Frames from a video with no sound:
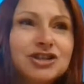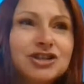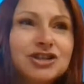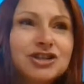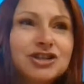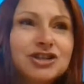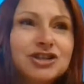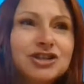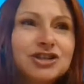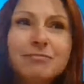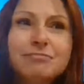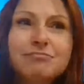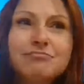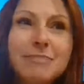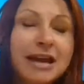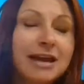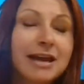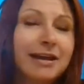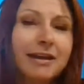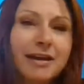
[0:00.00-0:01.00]
them,
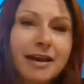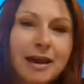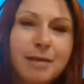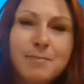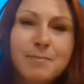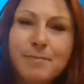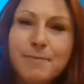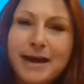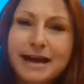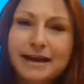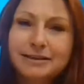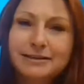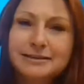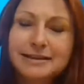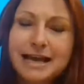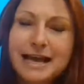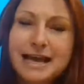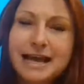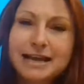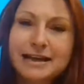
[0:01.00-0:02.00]
making impact,
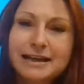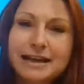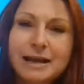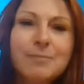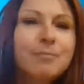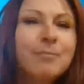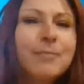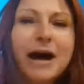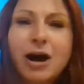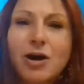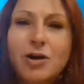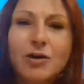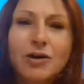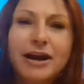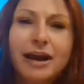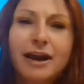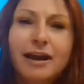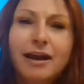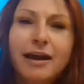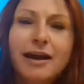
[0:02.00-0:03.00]
and
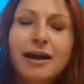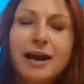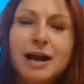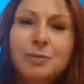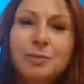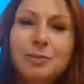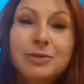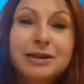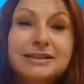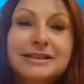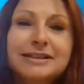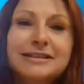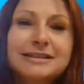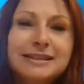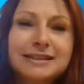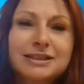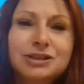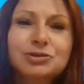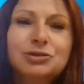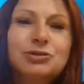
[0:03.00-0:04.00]
empowering
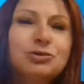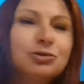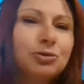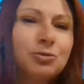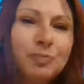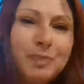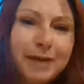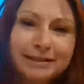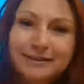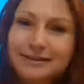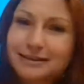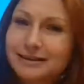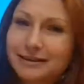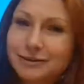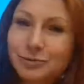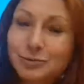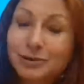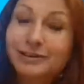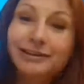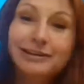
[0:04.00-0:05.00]
businesses to do better
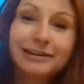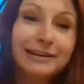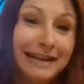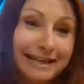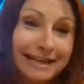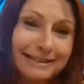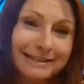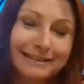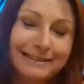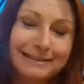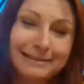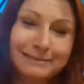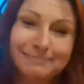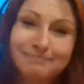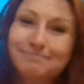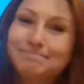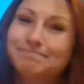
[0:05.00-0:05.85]
with less.